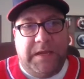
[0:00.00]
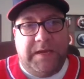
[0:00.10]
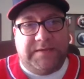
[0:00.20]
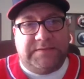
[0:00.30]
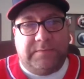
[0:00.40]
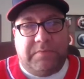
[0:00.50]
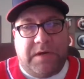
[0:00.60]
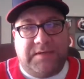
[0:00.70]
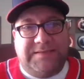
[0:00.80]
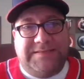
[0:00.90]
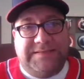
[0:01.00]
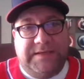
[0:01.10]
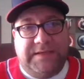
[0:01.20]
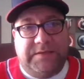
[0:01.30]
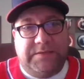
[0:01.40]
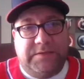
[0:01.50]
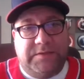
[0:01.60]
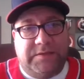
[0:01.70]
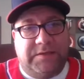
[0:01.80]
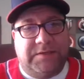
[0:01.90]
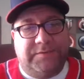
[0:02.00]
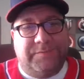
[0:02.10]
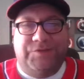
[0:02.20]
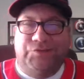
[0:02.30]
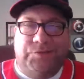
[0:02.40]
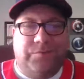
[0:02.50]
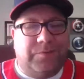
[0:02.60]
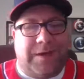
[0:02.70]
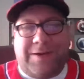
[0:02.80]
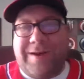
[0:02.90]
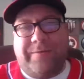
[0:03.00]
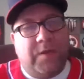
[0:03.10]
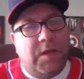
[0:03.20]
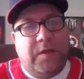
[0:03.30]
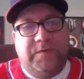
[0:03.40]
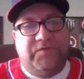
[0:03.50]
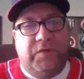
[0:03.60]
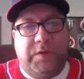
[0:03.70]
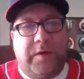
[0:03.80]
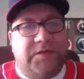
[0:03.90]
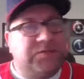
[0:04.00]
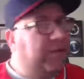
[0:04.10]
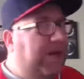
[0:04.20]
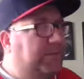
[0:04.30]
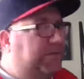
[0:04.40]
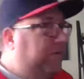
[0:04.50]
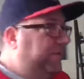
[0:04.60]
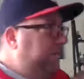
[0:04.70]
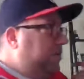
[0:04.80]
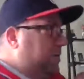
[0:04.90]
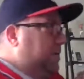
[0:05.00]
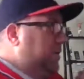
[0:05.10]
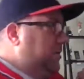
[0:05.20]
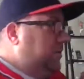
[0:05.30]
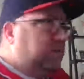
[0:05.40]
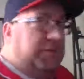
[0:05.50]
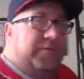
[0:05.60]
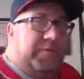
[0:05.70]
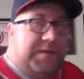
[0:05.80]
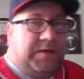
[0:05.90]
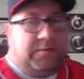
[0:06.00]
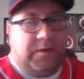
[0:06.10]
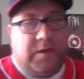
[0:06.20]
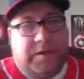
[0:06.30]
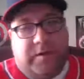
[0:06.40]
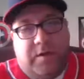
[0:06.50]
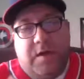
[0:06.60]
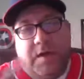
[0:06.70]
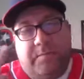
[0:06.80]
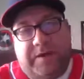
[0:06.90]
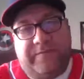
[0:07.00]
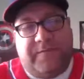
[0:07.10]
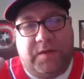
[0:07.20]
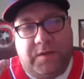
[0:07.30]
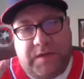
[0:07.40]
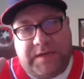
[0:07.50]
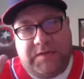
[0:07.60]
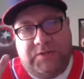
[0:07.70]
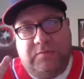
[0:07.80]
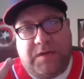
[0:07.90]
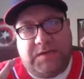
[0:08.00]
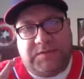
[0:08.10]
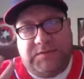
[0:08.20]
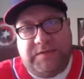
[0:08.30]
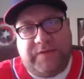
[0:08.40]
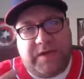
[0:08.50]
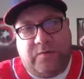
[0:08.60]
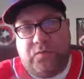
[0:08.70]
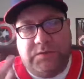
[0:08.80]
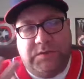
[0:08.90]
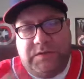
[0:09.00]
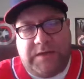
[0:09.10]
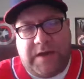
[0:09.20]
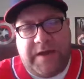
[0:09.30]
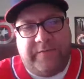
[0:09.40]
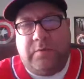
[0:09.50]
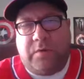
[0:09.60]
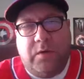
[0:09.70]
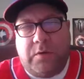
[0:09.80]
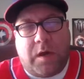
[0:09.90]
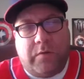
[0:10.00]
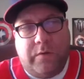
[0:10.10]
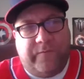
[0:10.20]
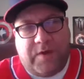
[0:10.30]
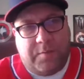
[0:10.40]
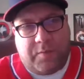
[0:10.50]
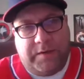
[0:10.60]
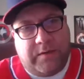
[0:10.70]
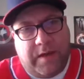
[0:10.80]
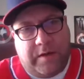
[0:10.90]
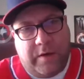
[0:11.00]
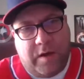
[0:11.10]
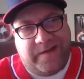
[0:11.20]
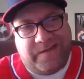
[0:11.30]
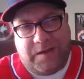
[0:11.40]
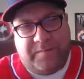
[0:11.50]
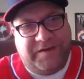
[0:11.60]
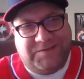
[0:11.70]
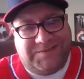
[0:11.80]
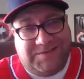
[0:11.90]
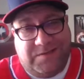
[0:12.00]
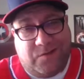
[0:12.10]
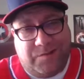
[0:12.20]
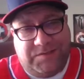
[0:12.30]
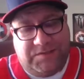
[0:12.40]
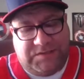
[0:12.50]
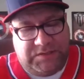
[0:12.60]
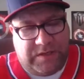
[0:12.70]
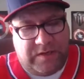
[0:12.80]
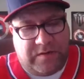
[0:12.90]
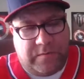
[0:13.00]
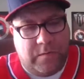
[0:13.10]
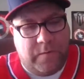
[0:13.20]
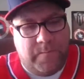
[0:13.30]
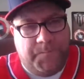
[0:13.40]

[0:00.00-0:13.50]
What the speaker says: and that's the box set. I got this video actually grabbed stuff, but I didn't. It's sitting over by the recliner. But I got 2 boxes of it. I got one that I haven't broke. I don't know if I'll break that or not. I think I might just sit on it and see how